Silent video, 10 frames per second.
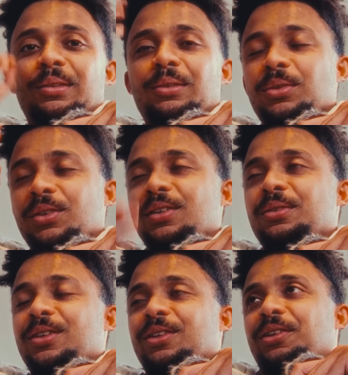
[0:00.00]
it was a
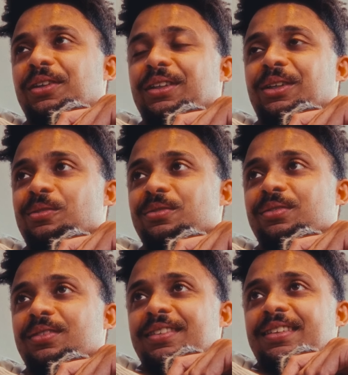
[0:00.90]
good learning curve,
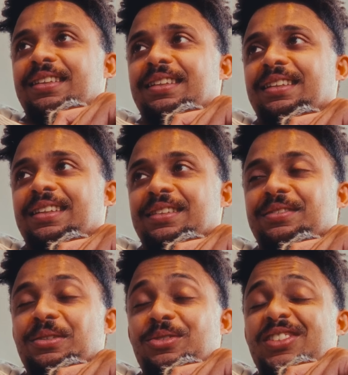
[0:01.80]
and I
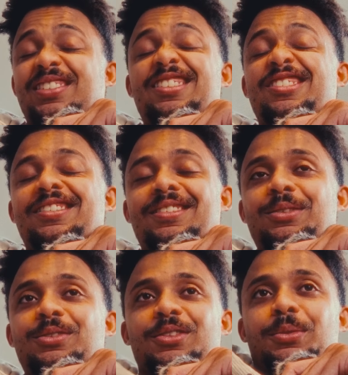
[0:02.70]
think it's
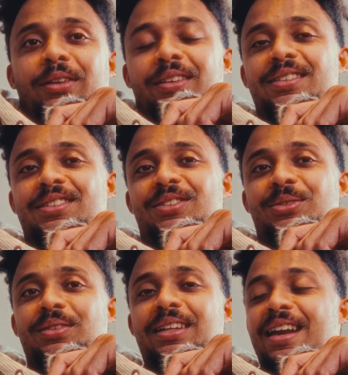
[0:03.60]
just quite nice to
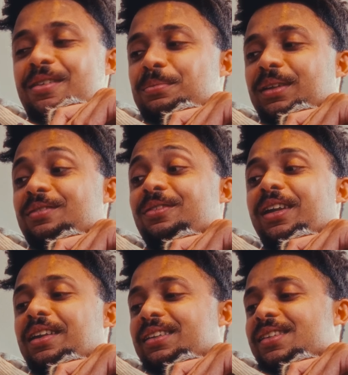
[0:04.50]
sort of get out and be like, right,
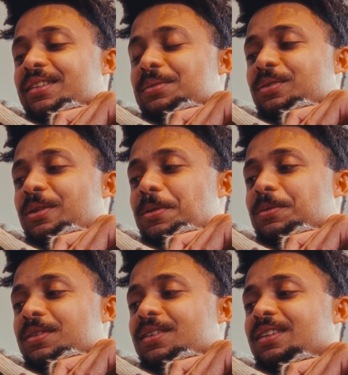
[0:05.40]
I'm going to take some
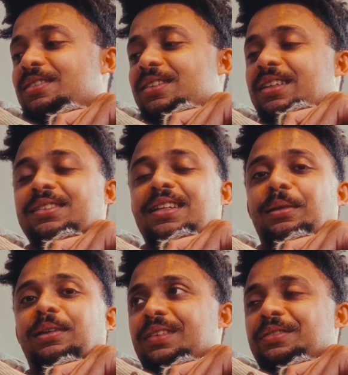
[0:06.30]
photos for the next
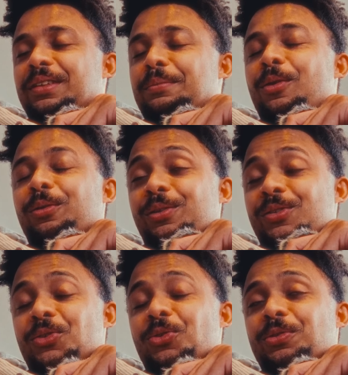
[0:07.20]
hour. I think the moral of the
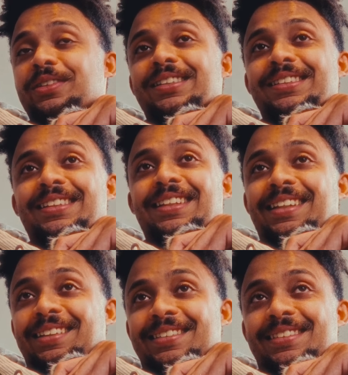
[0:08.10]
story
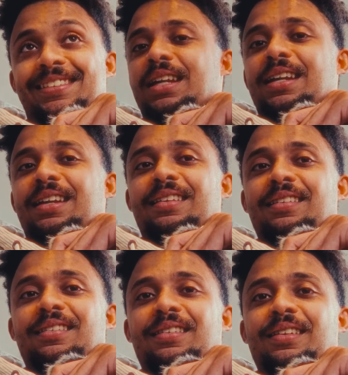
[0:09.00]
is,
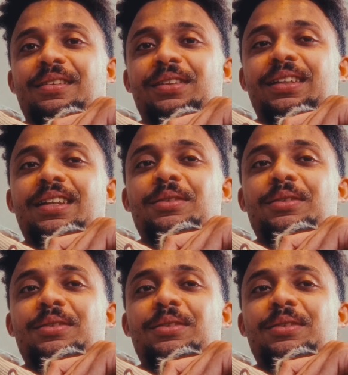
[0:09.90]
I